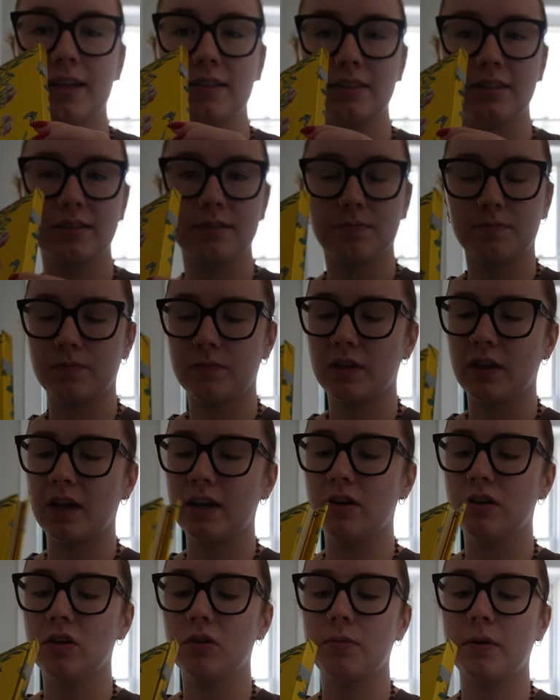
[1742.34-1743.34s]
has, I
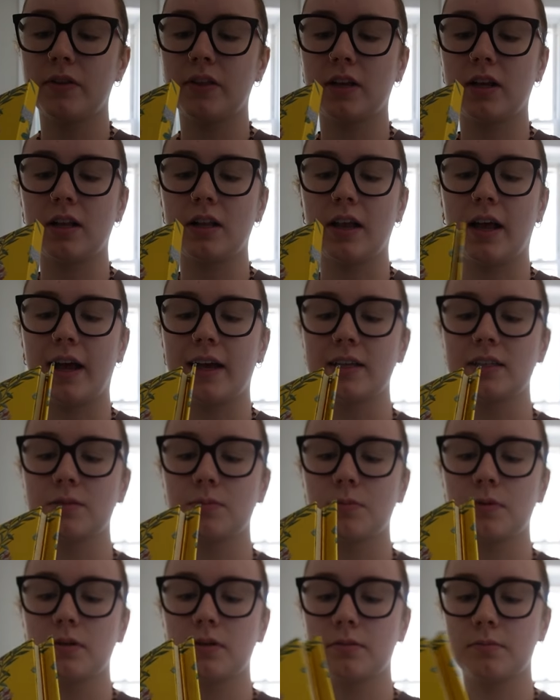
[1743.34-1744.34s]
don't know about the clasp,
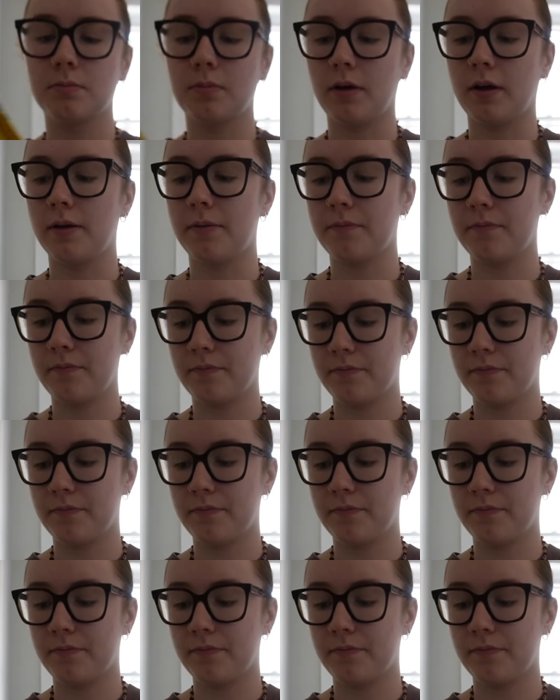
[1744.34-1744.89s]
but